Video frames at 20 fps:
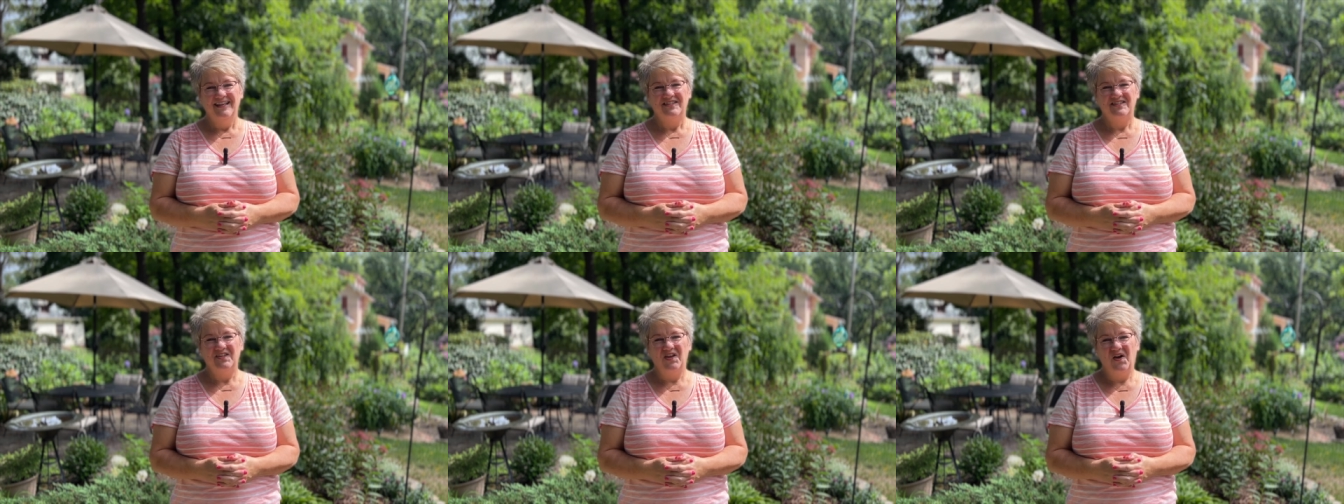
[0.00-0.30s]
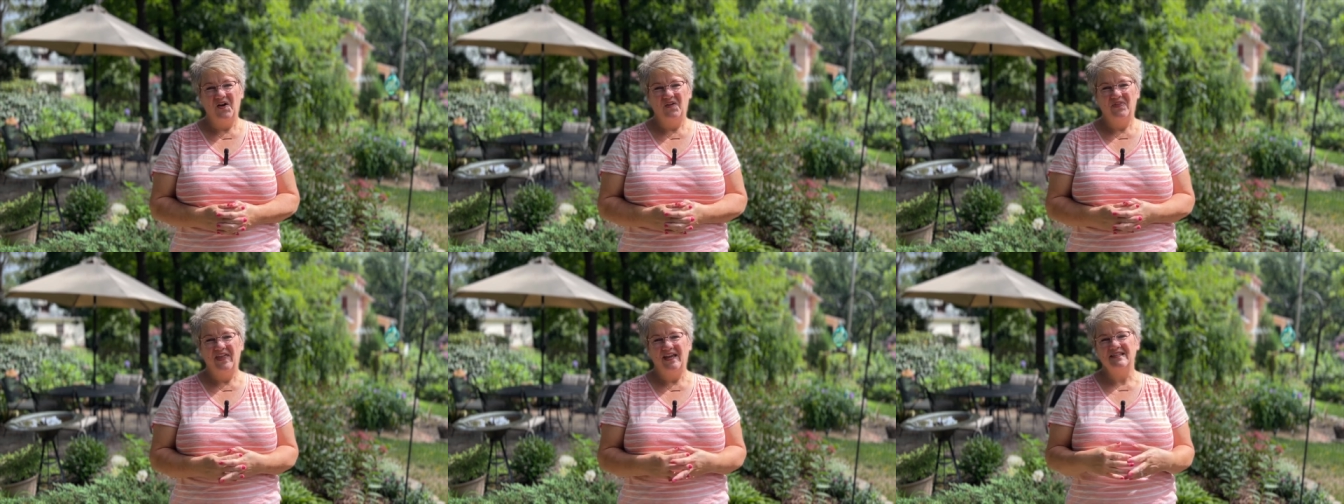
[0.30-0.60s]

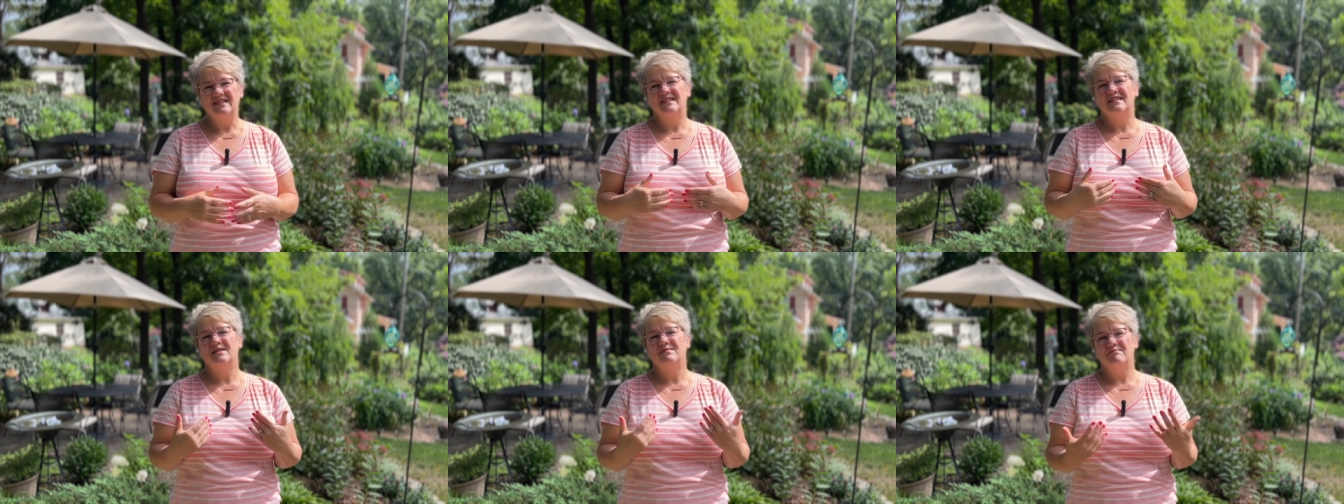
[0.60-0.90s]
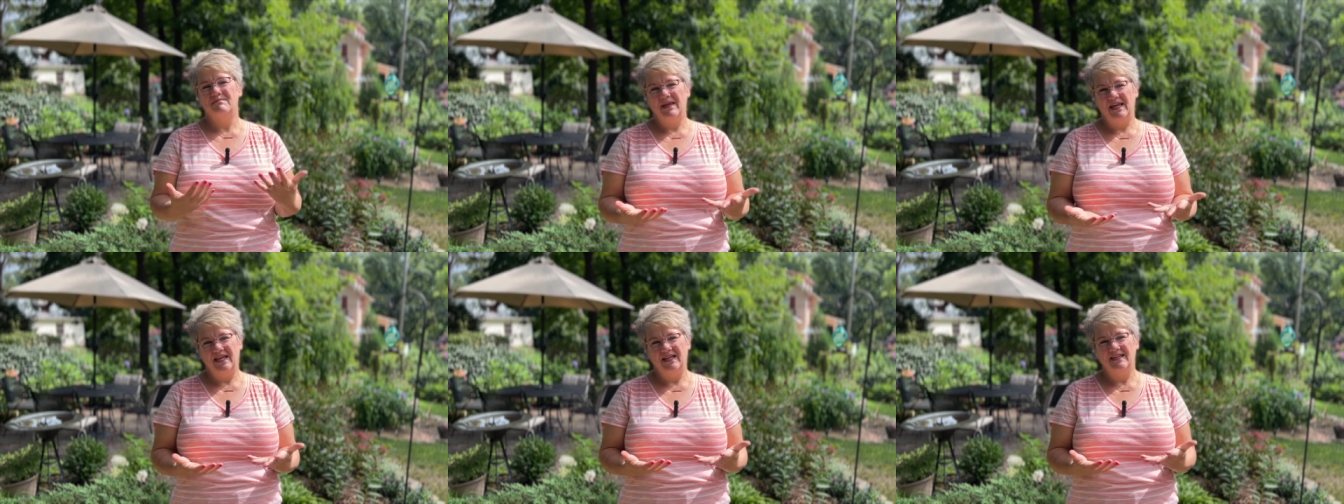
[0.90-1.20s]
So that's the
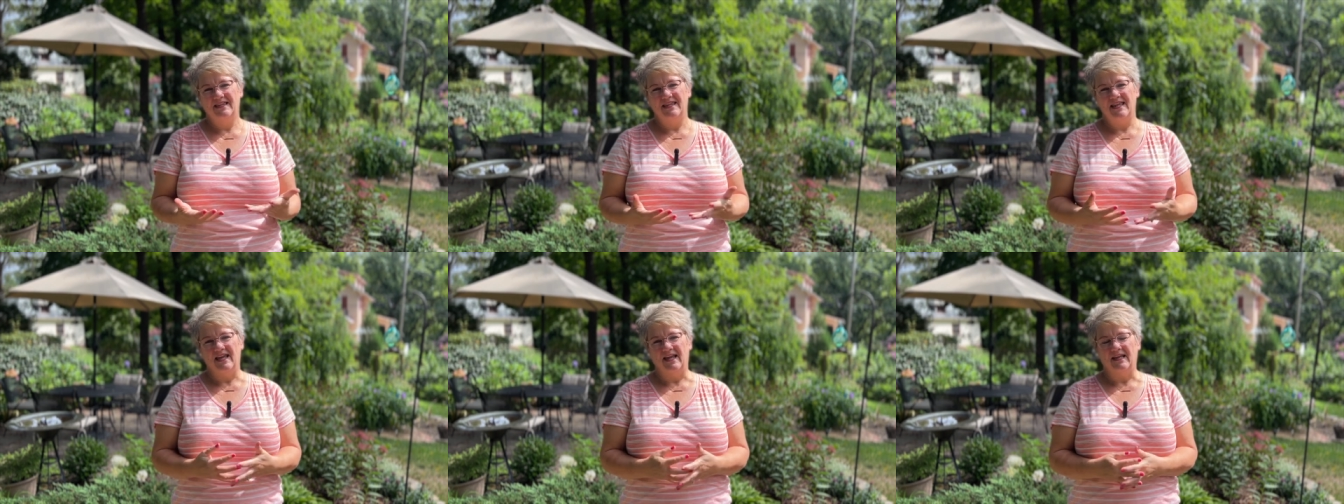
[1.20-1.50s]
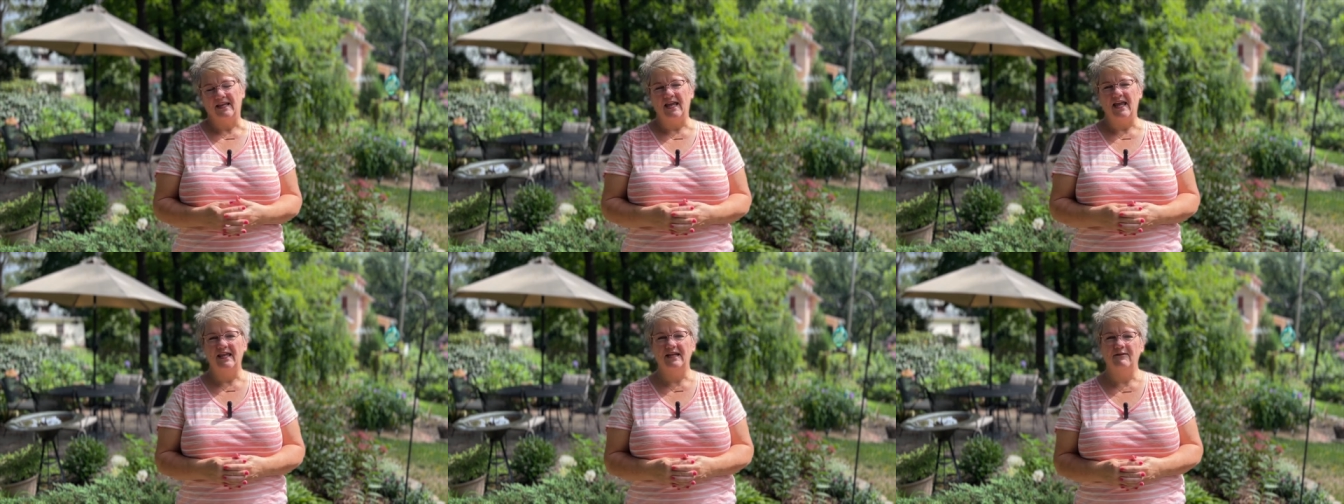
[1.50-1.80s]
main
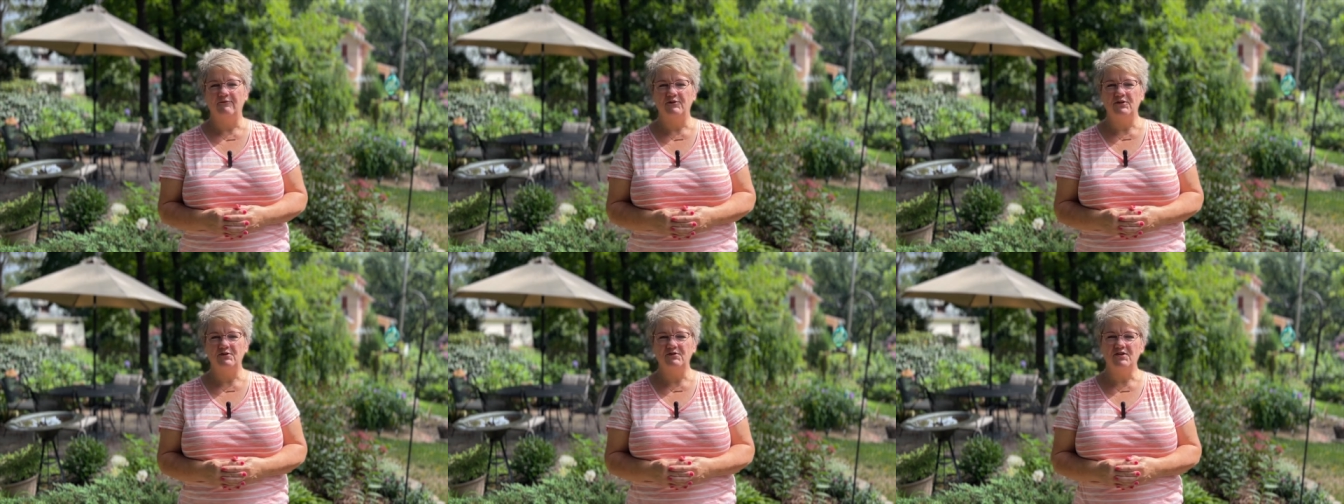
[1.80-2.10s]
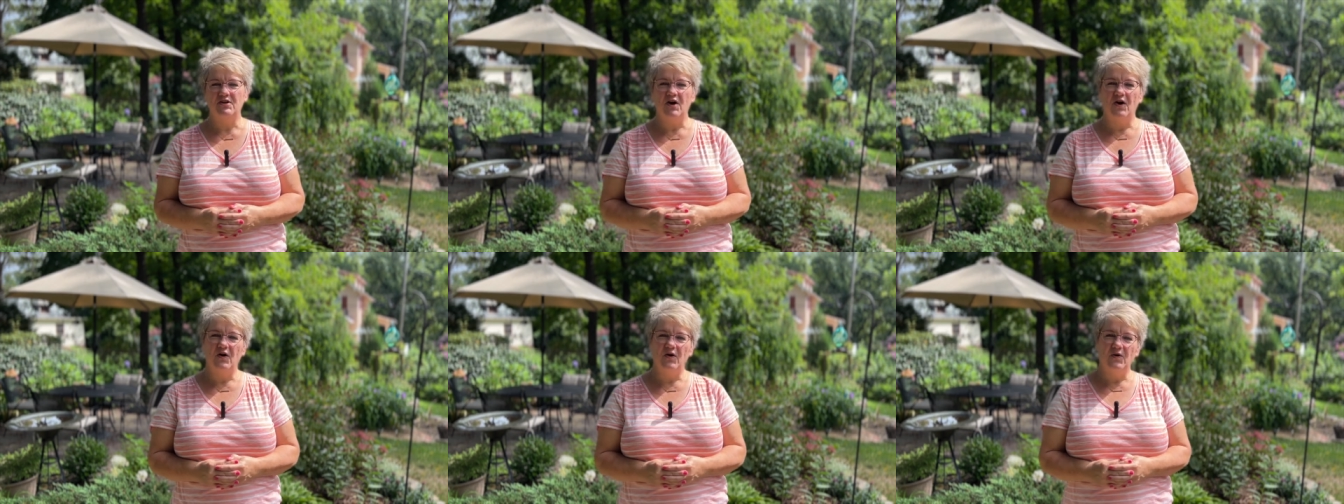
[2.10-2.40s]
thing. And if you
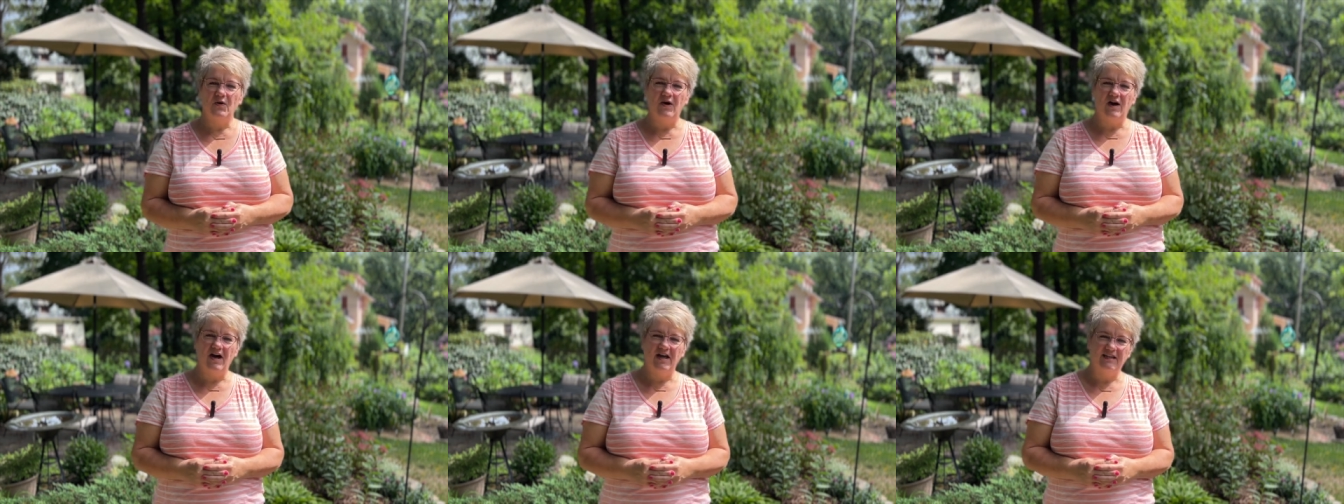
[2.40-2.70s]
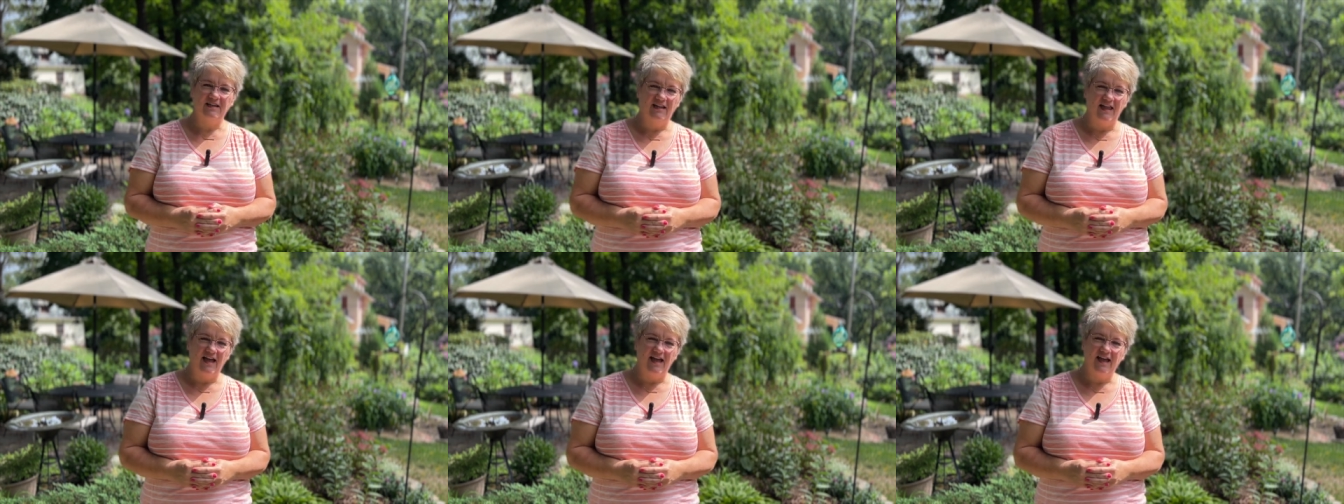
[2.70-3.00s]
go
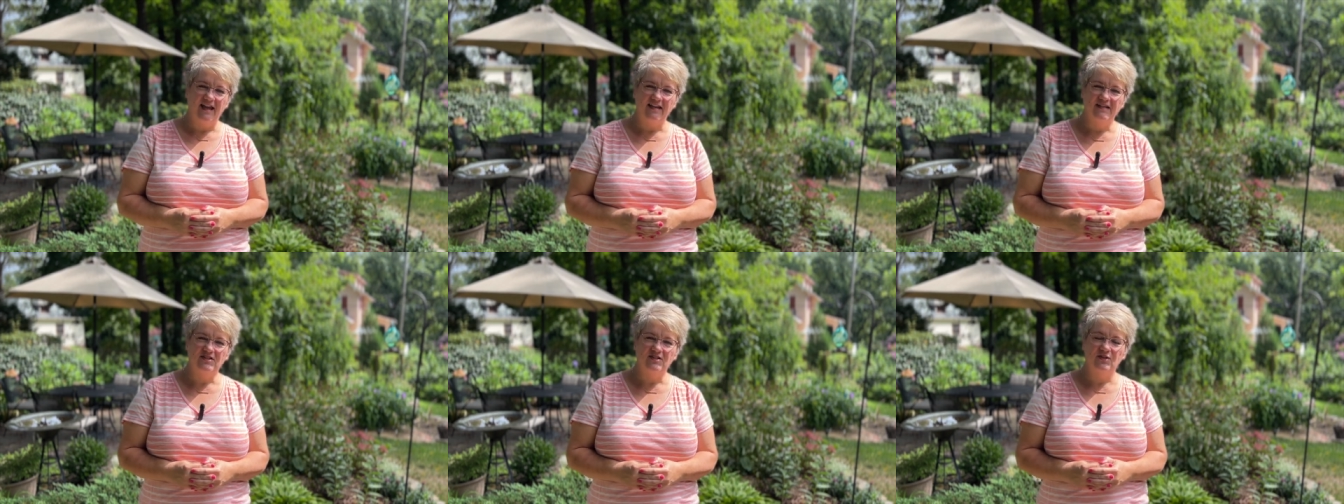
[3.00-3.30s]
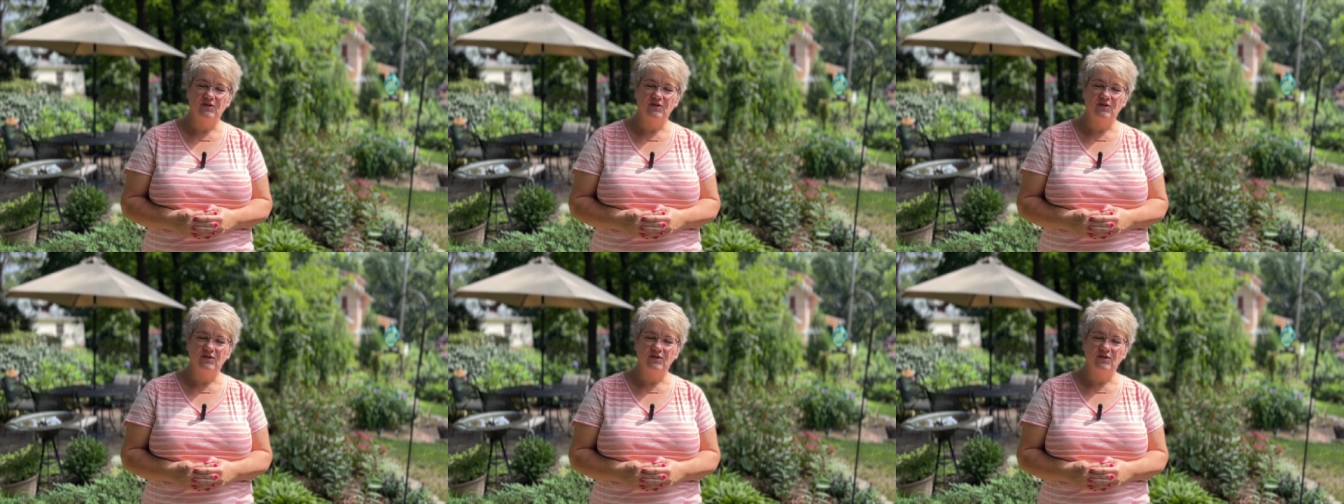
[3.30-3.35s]
online